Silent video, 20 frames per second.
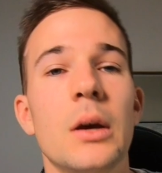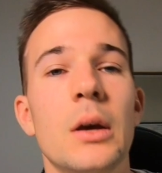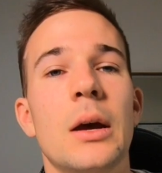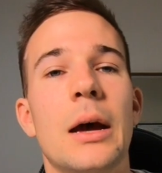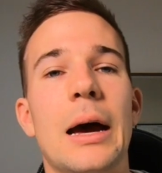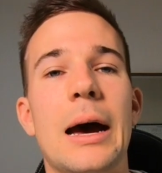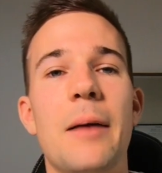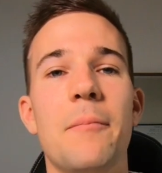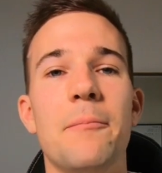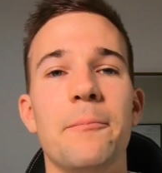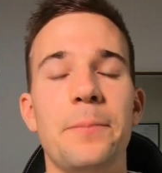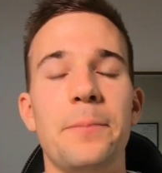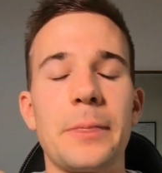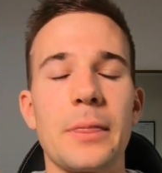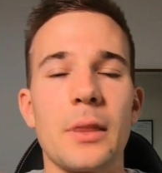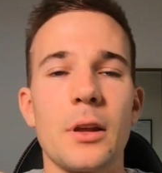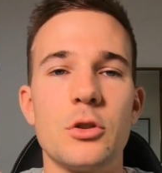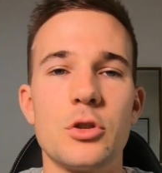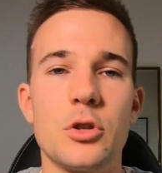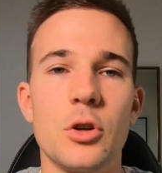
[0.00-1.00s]
Um,
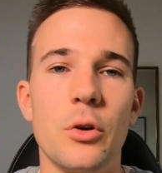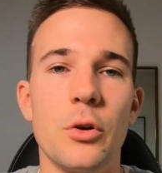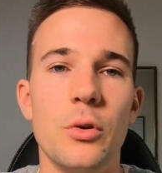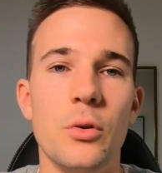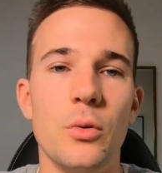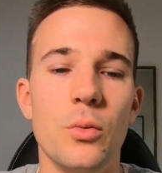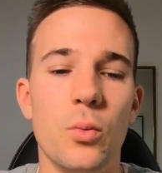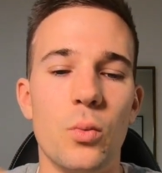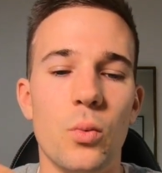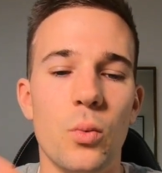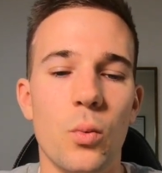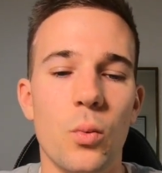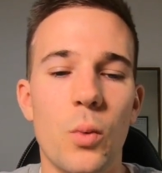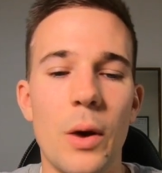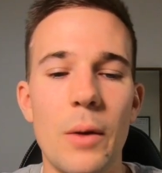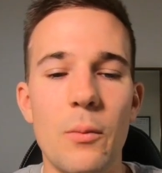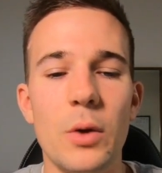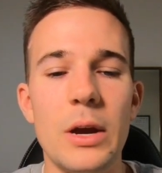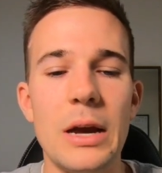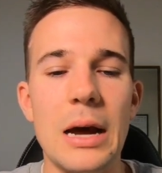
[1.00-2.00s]
so when
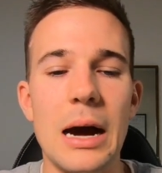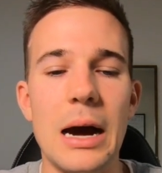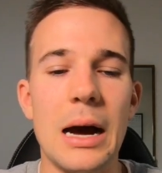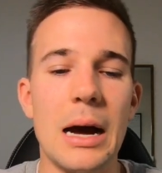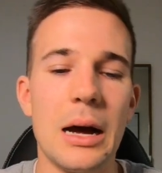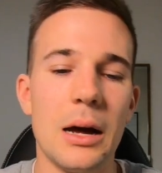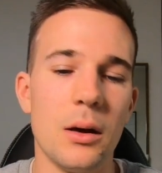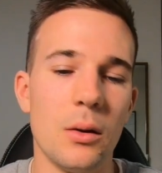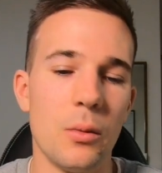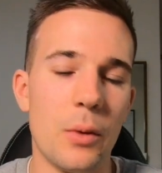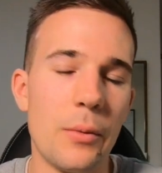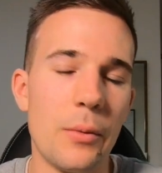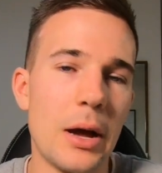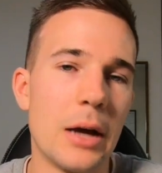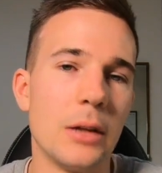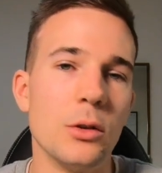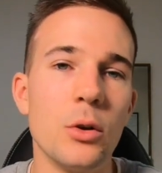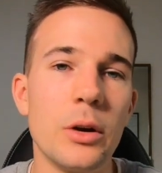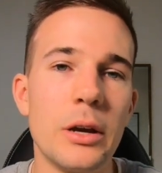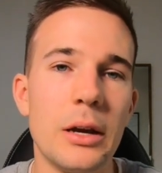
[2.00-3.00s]
we are when we are
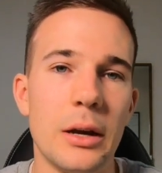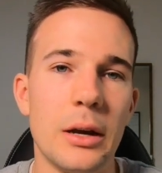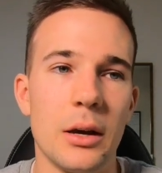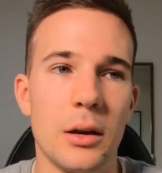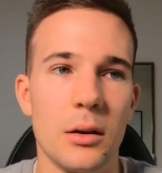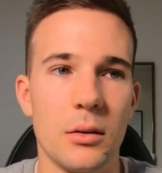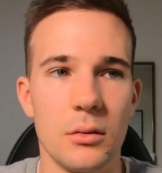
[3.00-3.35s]
looking at